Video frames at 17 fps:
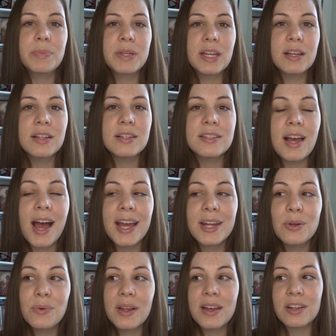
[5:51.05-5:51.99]
because
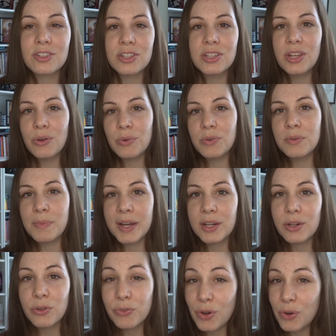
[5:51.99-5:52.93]
I don't actually own a
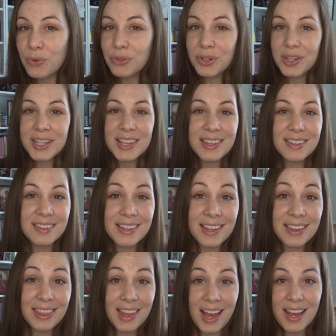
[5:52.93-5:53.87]
microphone or anything
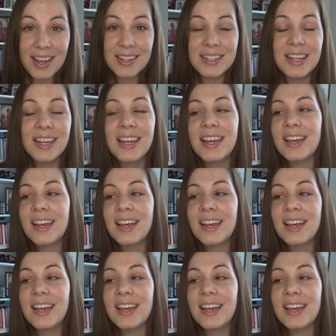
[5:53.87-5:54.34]
like that.